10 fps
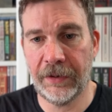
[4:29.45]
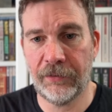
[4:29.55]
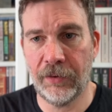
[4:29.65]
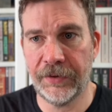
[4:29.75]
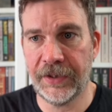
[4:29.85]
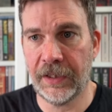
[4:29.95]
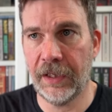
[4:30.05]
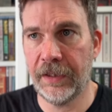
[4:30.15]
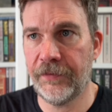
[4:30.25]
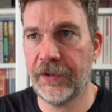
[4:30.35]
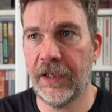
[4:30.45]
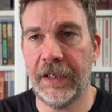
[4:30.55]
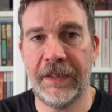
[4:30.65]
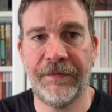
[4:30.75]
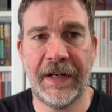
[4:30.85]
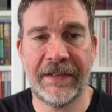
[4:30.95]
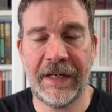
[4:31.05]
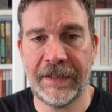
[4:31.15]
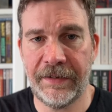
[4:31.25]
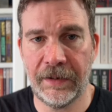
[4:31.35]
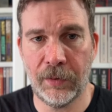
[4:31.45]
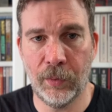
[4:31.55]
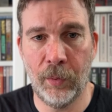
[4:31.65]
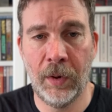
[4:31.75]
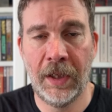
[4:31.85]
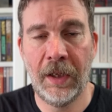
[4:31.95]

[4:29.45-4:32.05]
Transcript: across a kind of slightly fantastical,